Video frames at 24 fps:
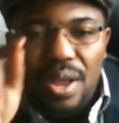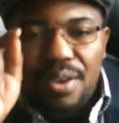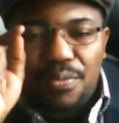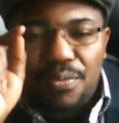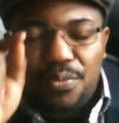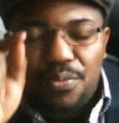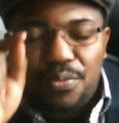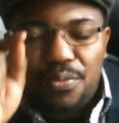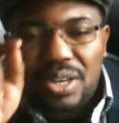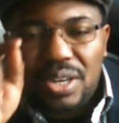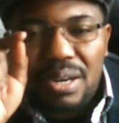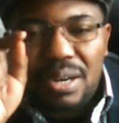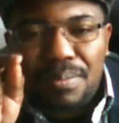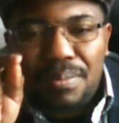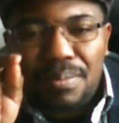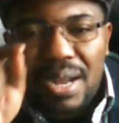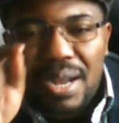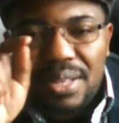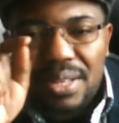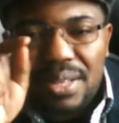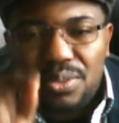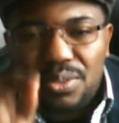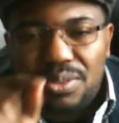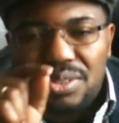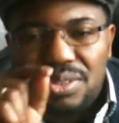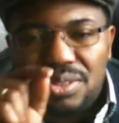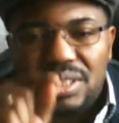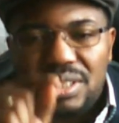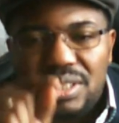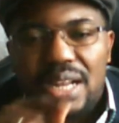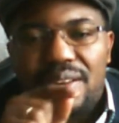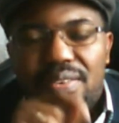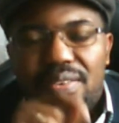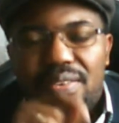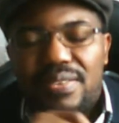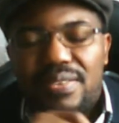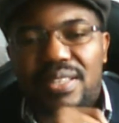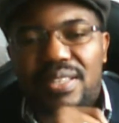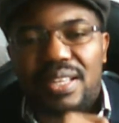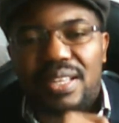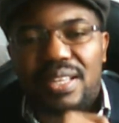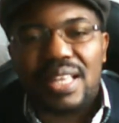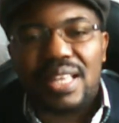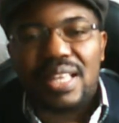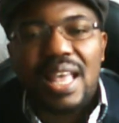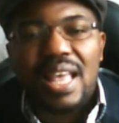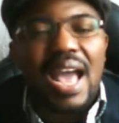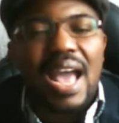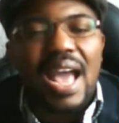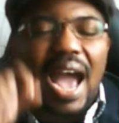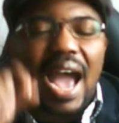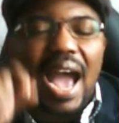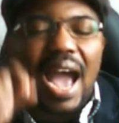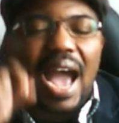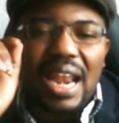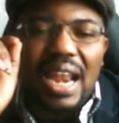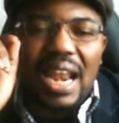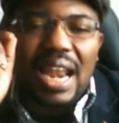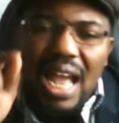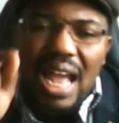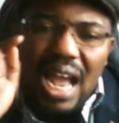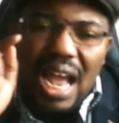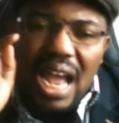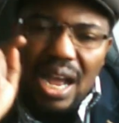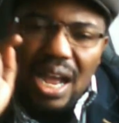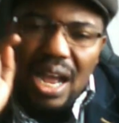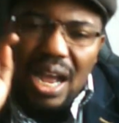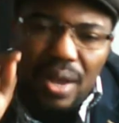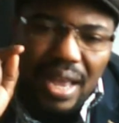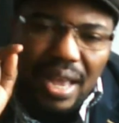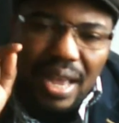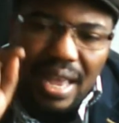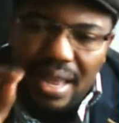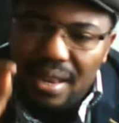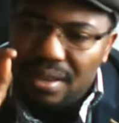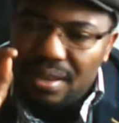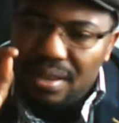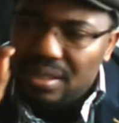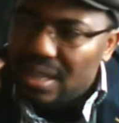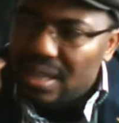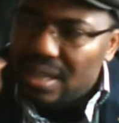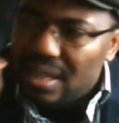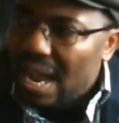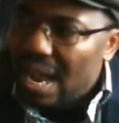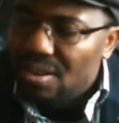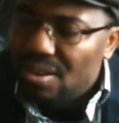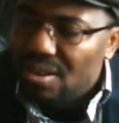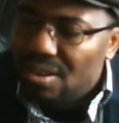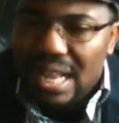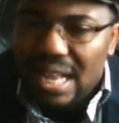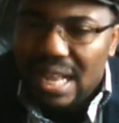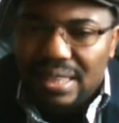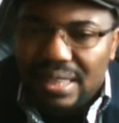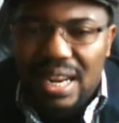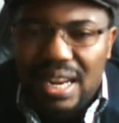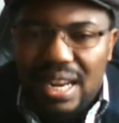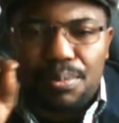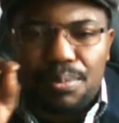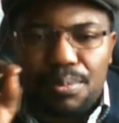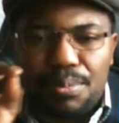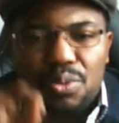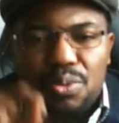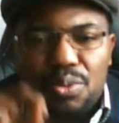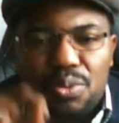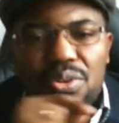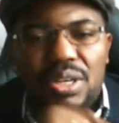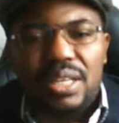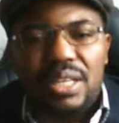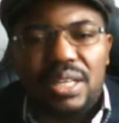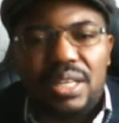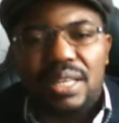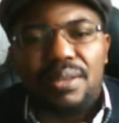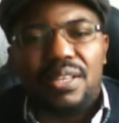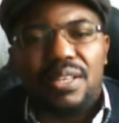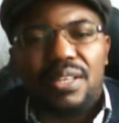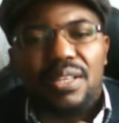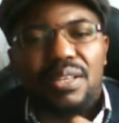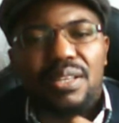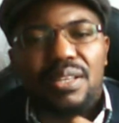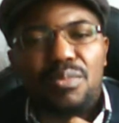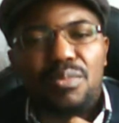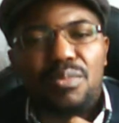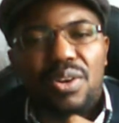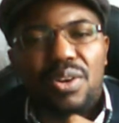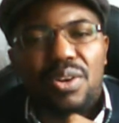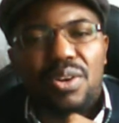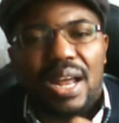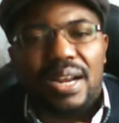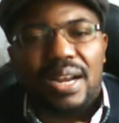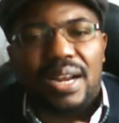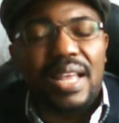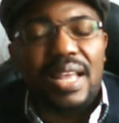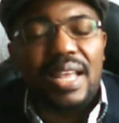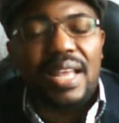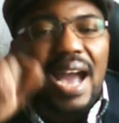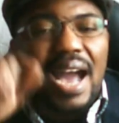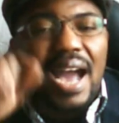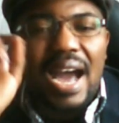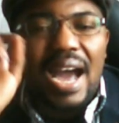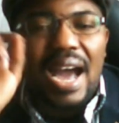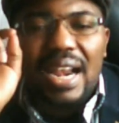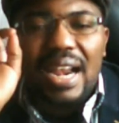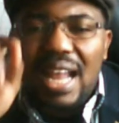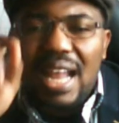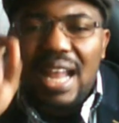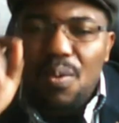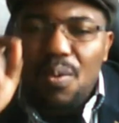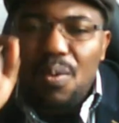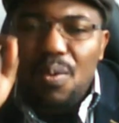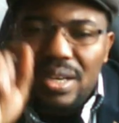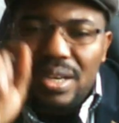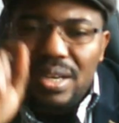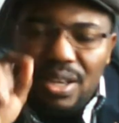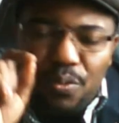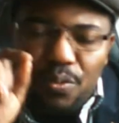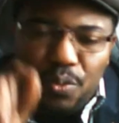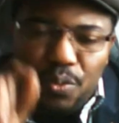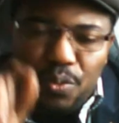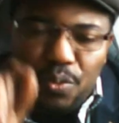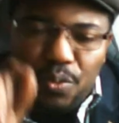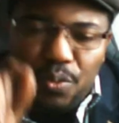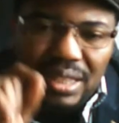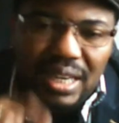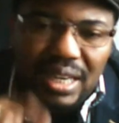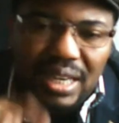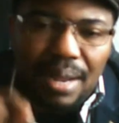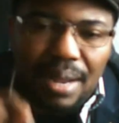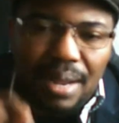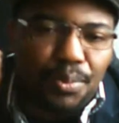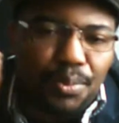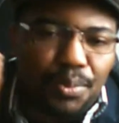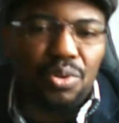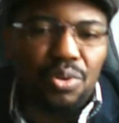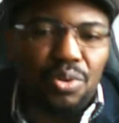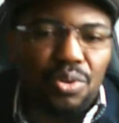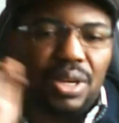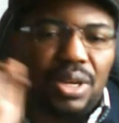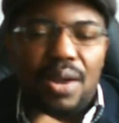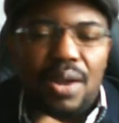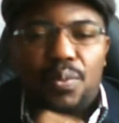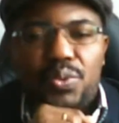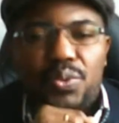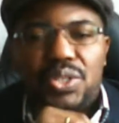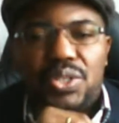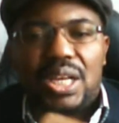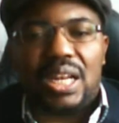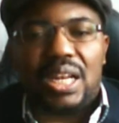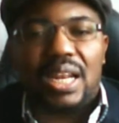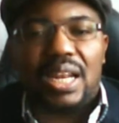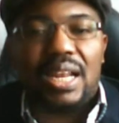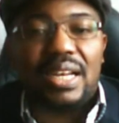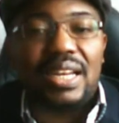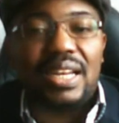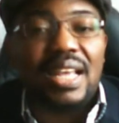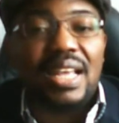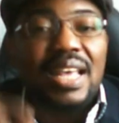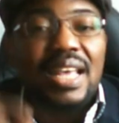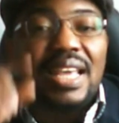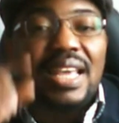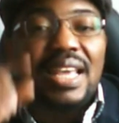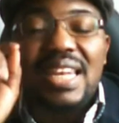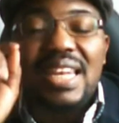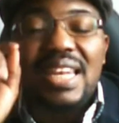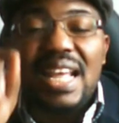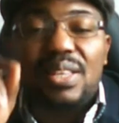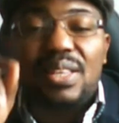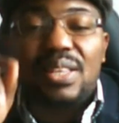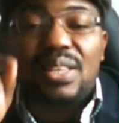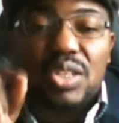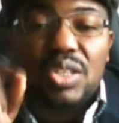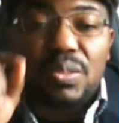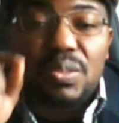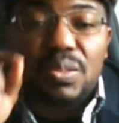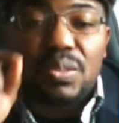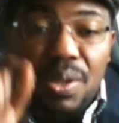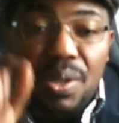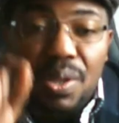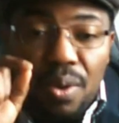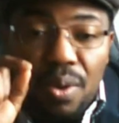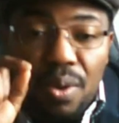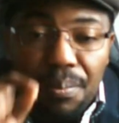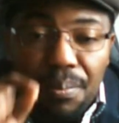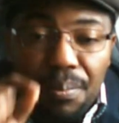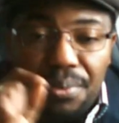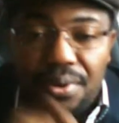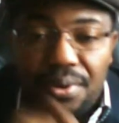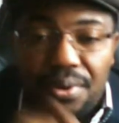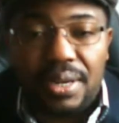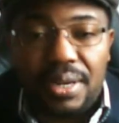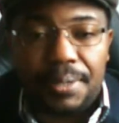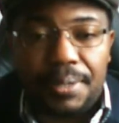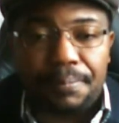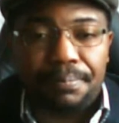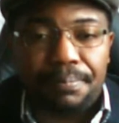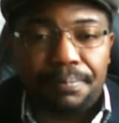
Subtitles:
a foreign man to rule Lagos State, allow another tribe to rule Igbo land, allow a different tribe to rule Hausa land. Let us be one brother.